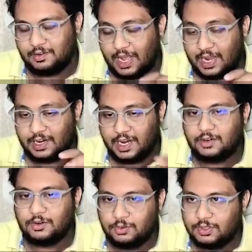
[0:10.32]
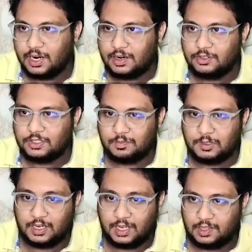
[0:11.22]
I need to do that user
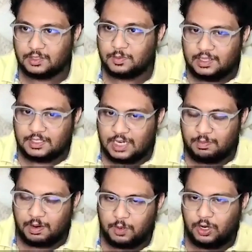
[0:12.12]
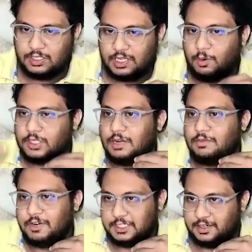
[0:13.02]
persona in this statement because there was
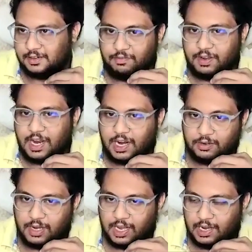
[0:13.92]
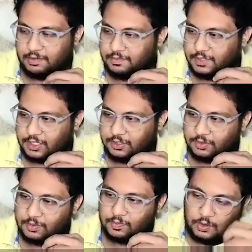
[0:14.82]
some vision that we had to have just
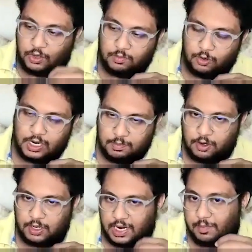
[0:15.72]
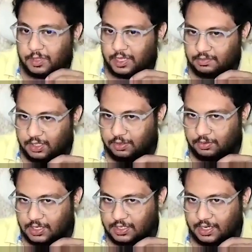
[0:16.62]
to know more about or empathize with the
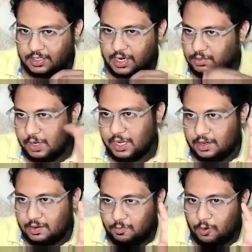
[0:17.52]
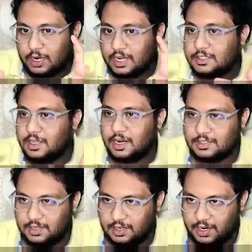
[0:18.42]
users, right? That's why what is the
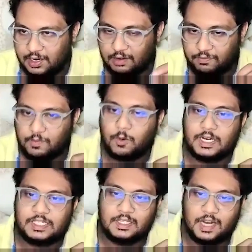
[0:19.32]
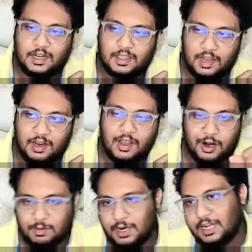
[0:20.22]
reasoning, right? If we mention that thing,
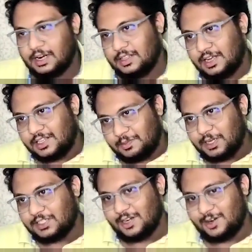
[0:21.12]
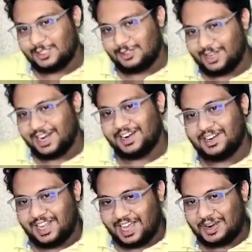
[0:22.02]
automatically the other person who is looking at
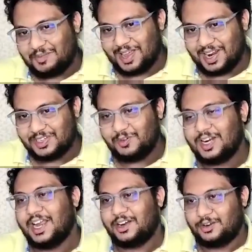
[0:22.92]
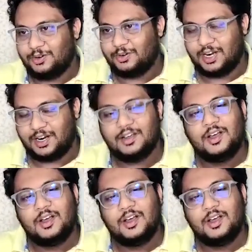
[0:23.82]
it, the hiring manager, will get to know that